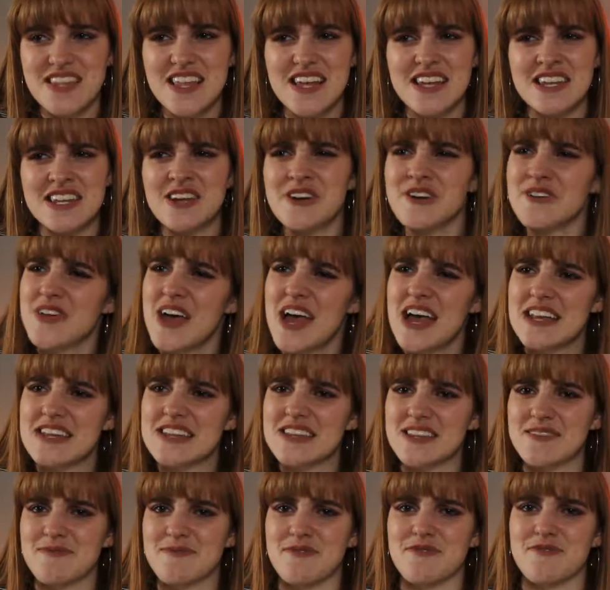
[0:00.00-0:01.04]
near the
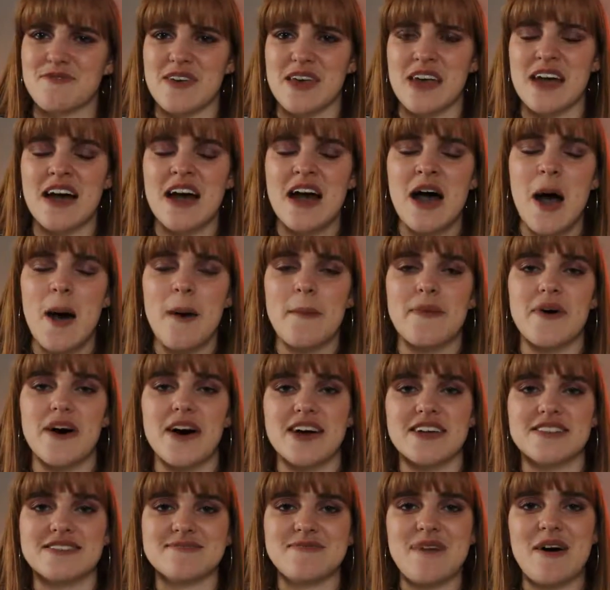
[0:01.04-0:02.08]
end of the movie,
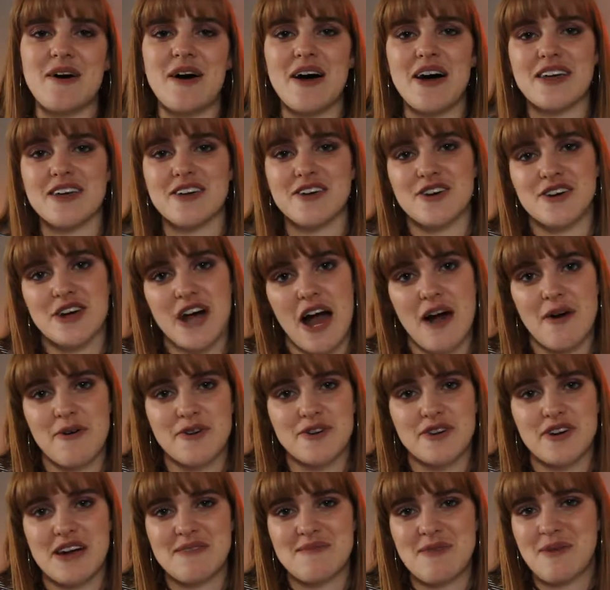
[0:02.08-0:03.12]
but it's about like how
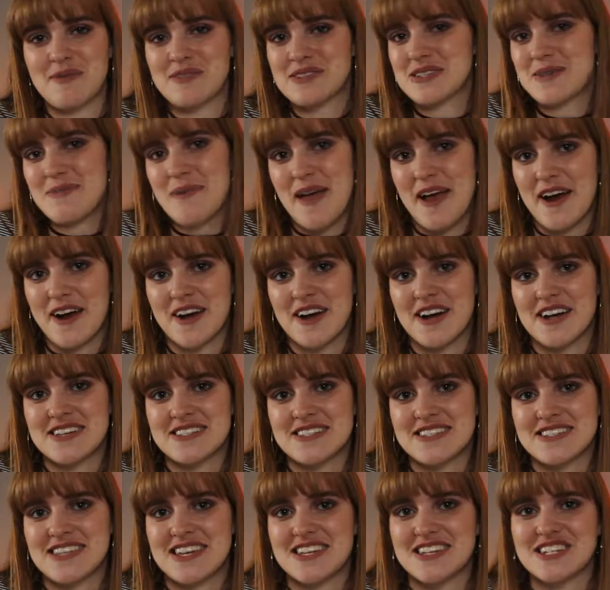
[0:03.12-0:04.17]
her grandma went to
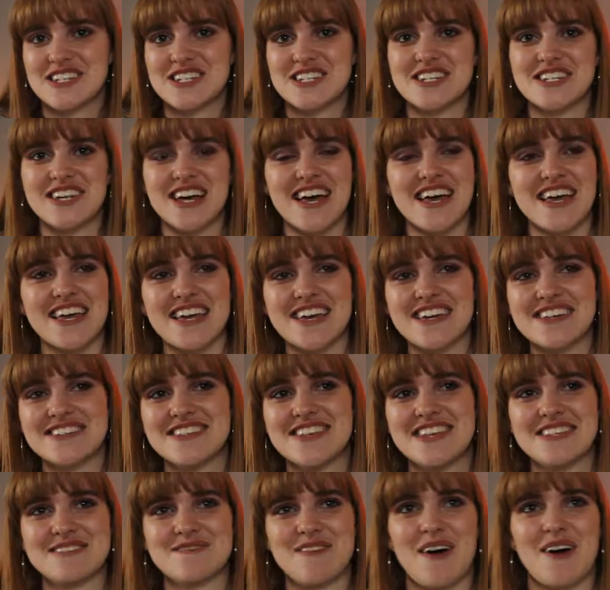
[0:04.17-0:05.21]
Paris, and then she like
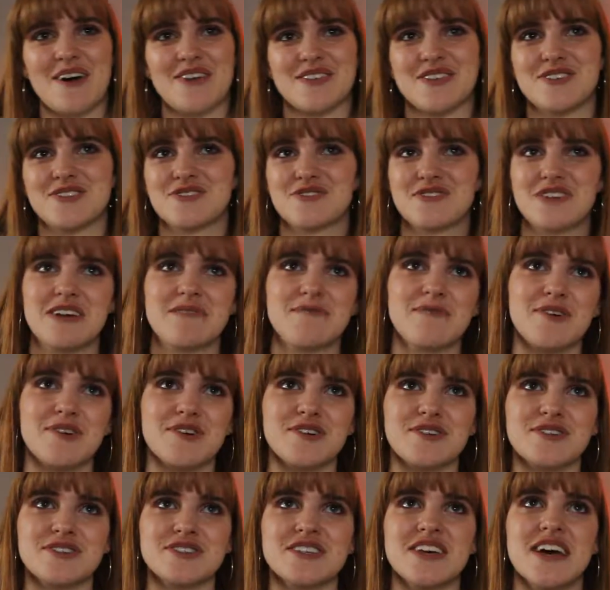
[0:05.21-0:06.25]
sings about like the
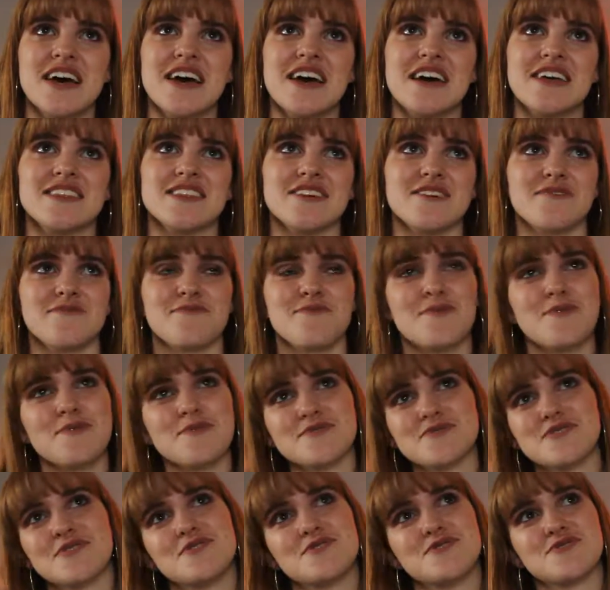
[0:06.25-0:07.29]
dreamers, the
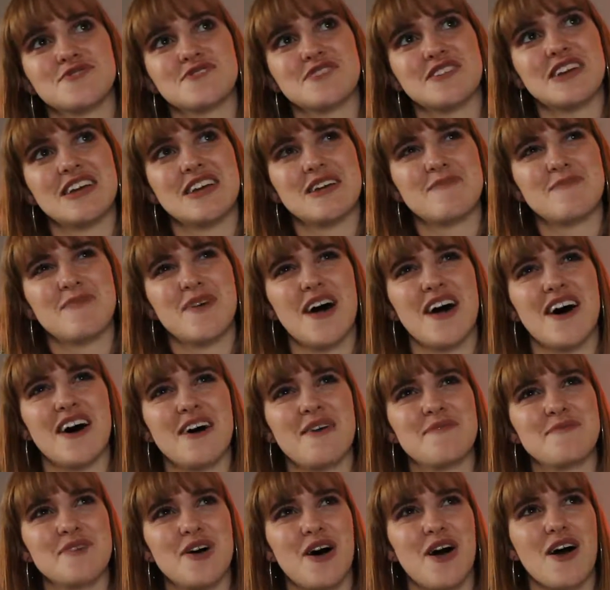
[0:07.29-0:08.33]
fools who dream,
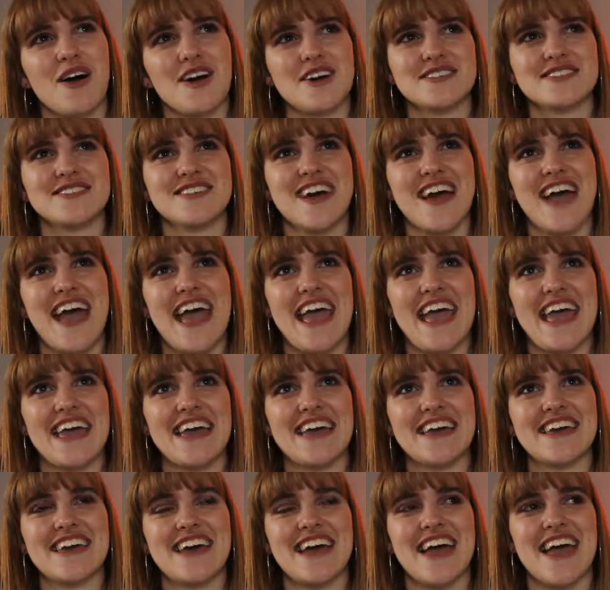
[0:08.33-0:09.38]
the hearts that
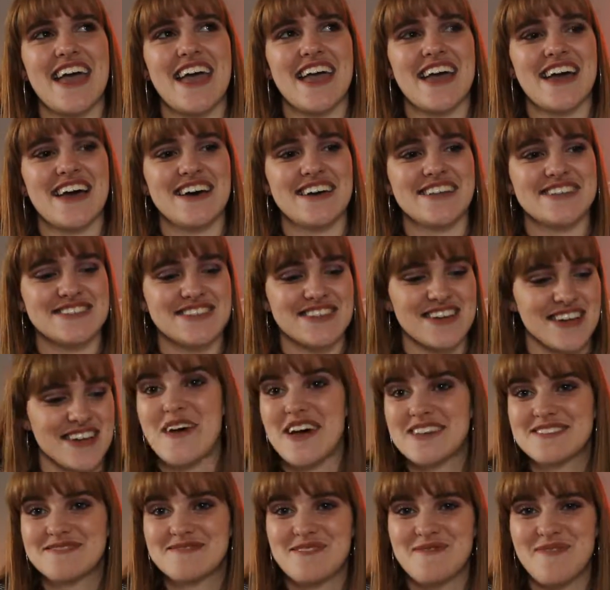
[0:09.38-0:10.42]
ache, and
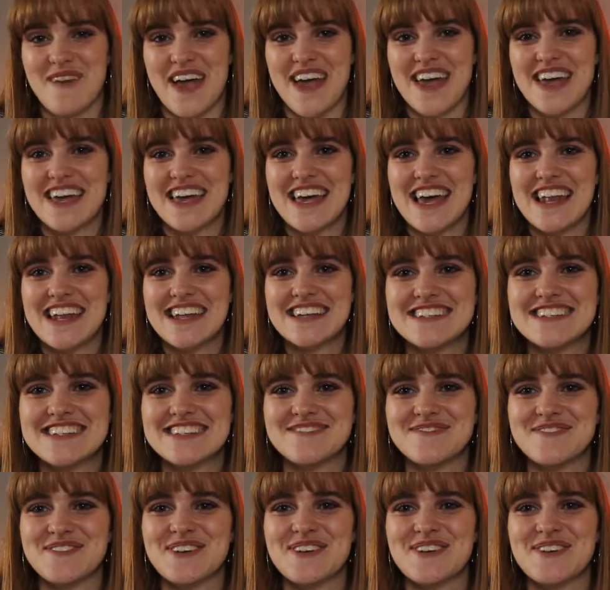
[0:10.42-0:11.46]
mess we make, and
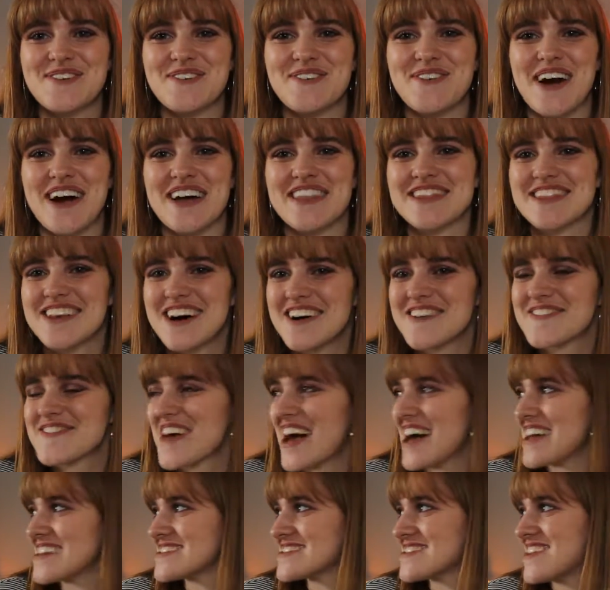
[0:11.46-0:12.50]
just really cool. I love
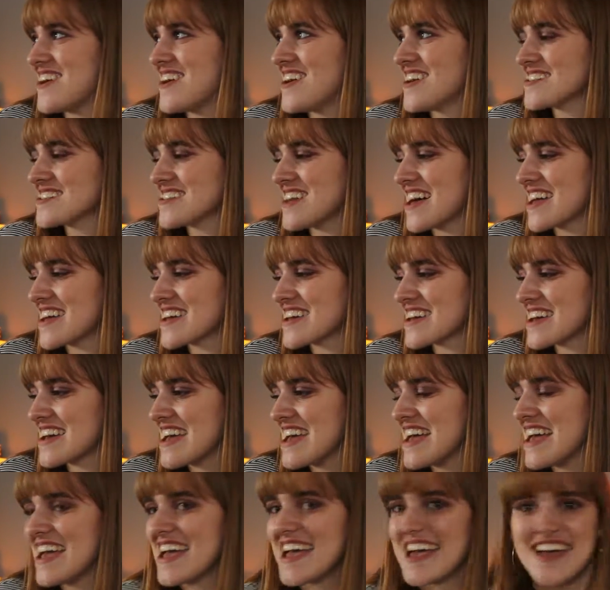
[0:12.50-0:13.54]
that song. Like,
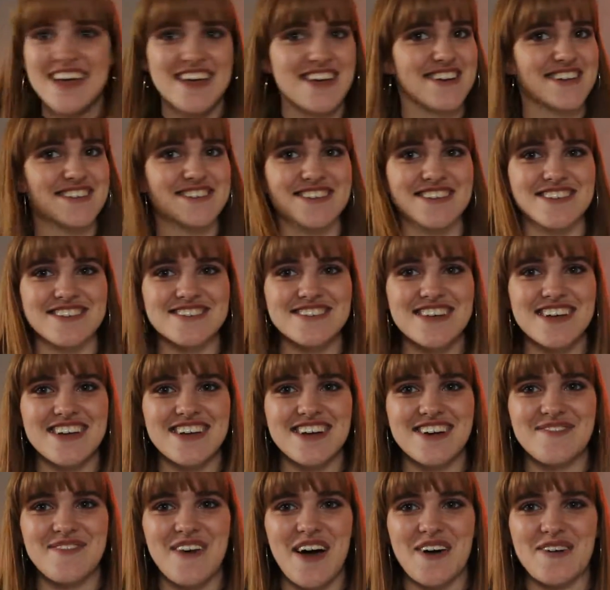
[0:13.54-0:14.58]
it is just
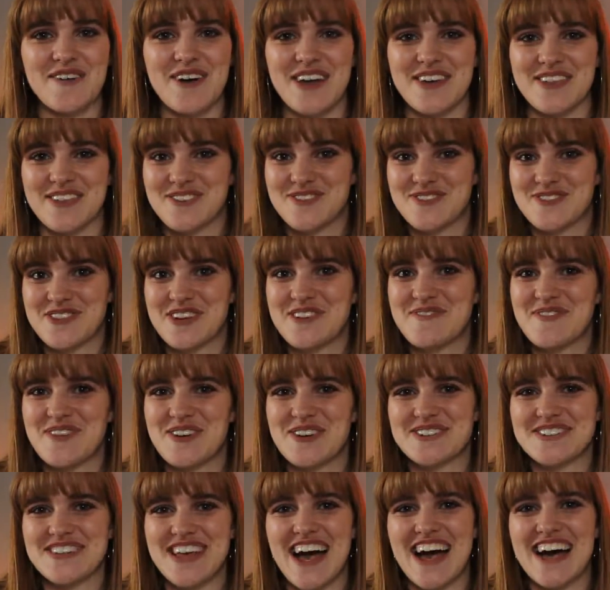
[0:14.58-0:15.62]
like about like the
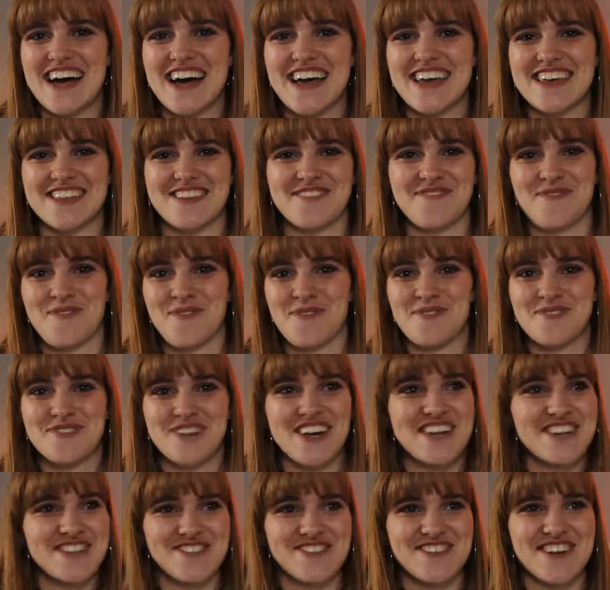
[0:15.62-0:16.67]
dreamers, that like the fools
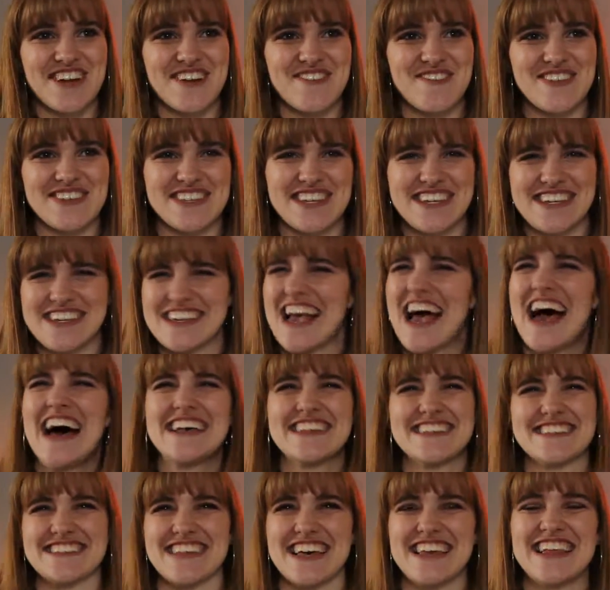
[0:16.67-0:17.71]
that dream. It's like,
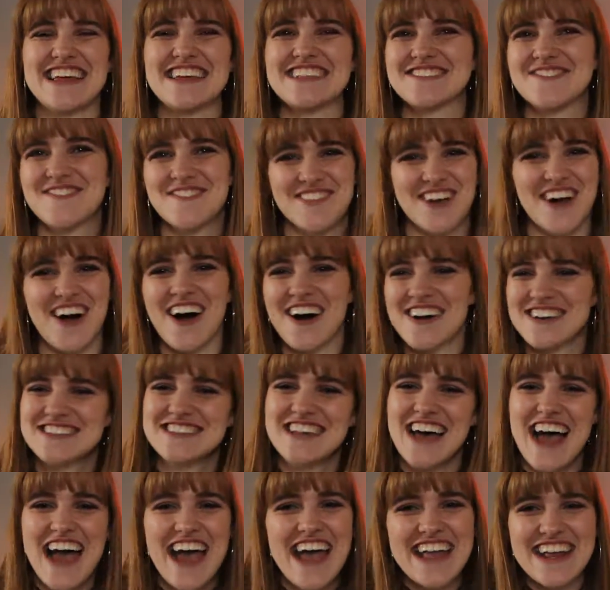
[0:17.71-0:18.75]
yes, and it's for the hearts
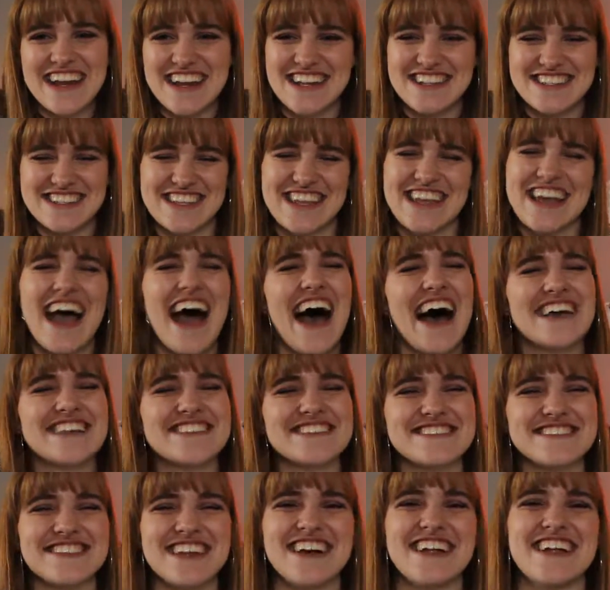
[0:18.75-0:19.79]
that ache. That's yes.
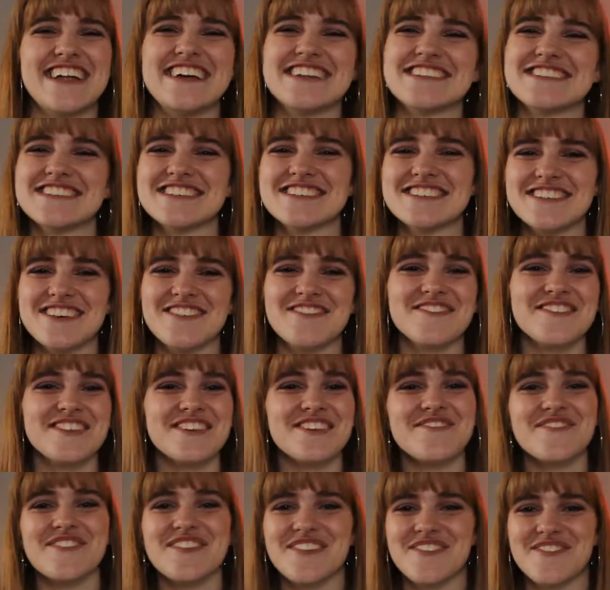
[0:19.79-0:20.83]
It's just a
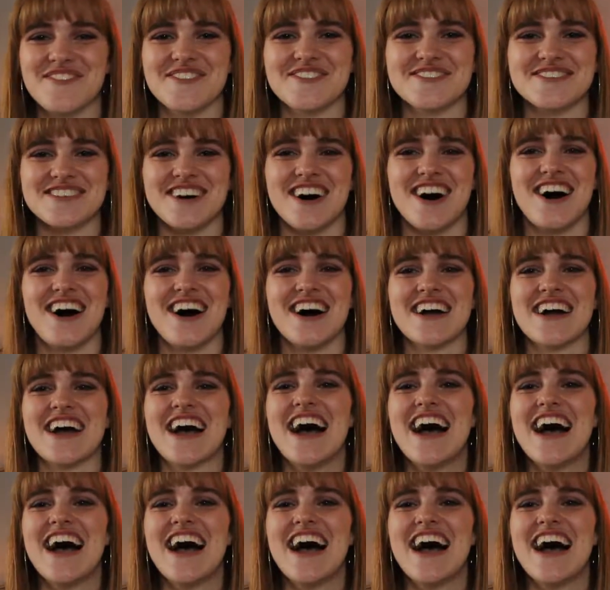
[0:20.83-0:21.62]
really beautiful song.